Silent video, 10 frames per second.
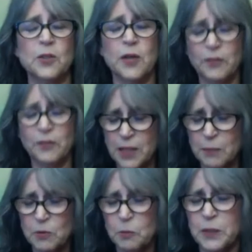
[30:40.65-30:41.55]
So every
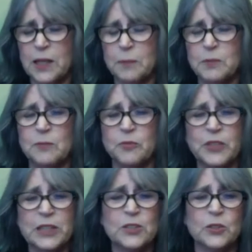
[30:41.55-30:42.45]
time you pick up some
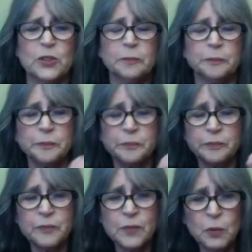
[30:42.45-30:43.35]
fish or
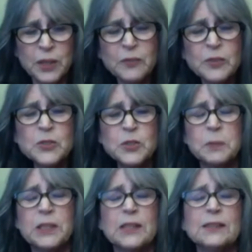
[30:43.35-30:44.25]
whatever you
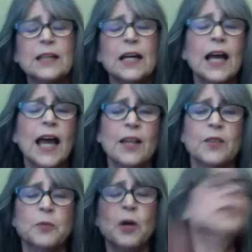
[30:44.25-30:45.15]
spilled and
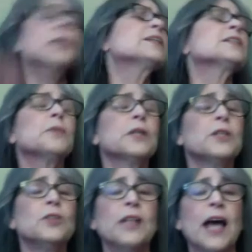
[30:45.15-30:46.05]
throw it at
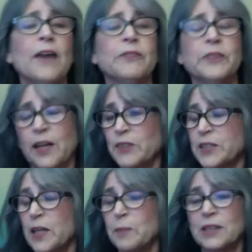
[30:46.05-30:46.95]
someone, you laugh, and every
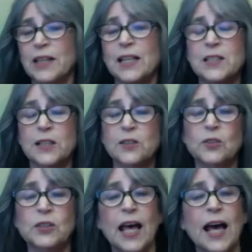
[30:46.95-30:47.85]
time it lands on
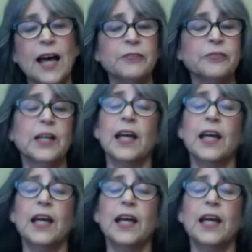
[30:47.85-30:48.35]
you, laugh.